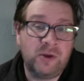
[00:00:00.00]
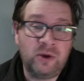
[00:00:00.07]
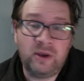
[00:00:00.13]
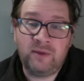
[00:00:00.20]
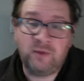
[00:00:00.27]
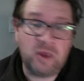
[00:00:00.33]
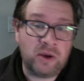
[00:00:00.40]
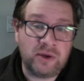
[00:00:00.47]

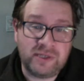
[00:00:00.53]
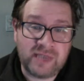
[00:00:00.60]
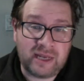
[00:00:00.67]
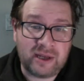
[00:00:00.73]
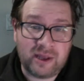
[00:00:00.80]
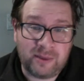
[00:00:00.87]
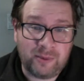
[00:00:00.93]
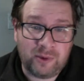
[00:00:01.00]
even though he's had
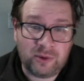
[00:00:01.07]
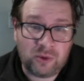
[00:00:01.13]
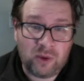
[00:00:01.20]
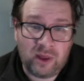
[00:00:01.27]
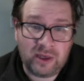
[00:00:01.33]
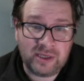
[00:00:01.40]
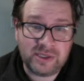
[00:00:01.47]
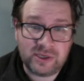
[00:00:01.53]
a couple of
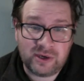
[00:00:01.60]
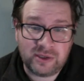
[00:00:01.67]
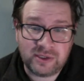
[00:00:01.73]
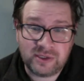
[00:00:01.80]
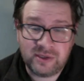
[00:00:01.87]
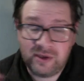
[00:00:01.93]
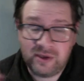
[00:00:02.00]
quality starts,